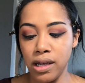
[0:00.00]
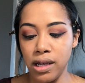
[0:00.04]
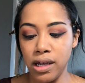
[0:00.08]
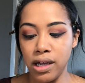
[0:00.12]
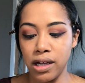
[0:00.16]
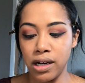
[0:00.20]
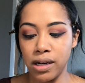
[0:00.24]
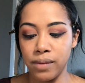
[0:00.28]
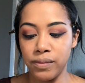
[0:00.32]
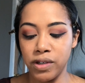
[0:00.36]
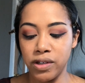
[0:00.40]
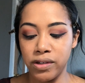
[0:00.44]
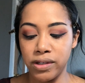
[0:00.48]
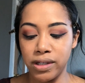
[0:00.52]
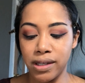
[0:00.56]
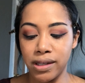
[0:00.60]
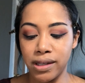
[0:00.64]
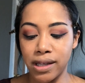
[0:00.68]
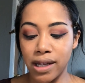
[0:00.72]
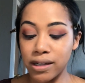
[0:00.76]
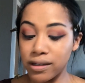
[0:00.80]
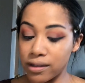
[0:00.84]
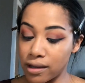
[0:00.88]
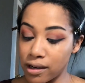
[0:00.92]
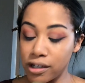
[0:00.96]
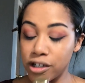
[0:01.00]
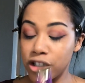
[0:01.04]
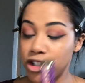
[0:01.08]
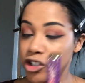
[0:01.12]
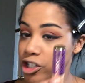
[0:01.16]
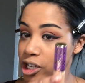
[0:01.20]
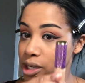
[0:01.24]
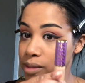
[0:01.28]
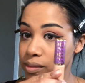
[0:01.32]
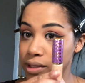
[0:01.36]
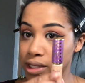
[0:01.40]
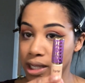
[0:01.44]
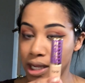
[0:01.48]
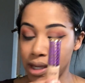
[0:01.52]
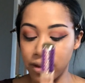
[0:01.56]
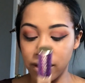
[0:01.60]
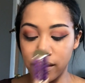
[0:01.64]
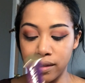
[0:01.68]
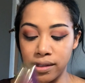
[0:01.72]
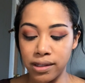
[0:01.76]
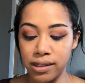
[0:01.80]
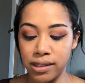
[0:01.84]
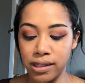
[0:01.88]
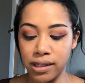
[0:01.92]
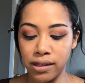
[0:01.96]
and I'm using that Tarte Shape Tape
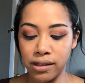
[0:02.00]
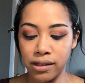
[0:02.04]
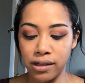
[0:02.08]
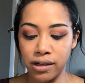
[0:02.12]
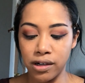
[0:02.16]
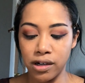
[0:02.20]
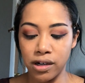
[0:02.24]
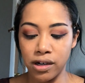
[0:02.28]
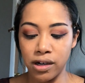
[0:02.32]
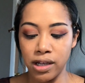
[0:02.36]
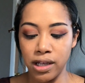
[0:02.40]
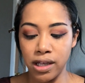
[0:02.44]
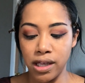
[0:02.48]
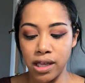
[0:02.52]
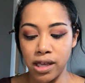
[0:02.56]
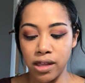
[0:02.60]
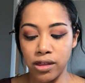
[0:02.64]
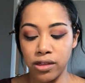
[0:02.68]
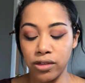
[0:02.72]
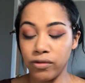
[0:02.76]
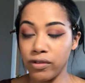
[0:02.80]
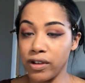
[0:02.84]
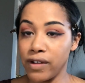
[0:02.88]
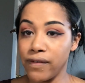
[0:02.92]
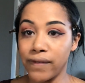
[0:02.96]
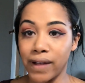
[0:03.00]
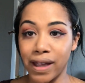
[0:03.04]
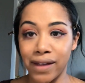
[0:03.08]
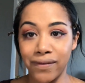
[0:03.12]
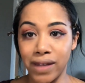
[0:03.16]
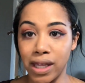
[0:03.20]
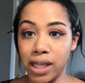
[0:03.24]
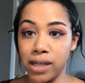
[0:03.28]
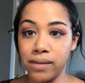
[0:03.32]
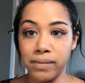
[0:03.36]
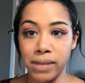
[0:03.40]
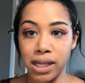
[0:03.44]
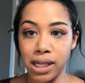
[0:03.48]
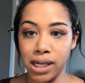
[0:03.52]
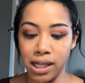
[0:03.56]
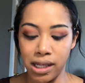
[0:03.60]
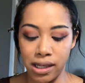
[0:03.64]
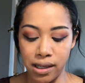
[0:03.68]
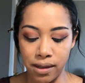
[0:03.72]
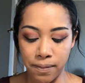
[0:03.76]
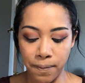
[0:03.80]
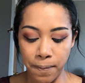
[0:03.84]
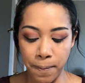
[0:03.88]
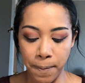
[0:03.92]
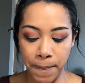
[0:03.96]
Concealer in 3.5 in
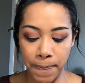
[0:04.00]
medium.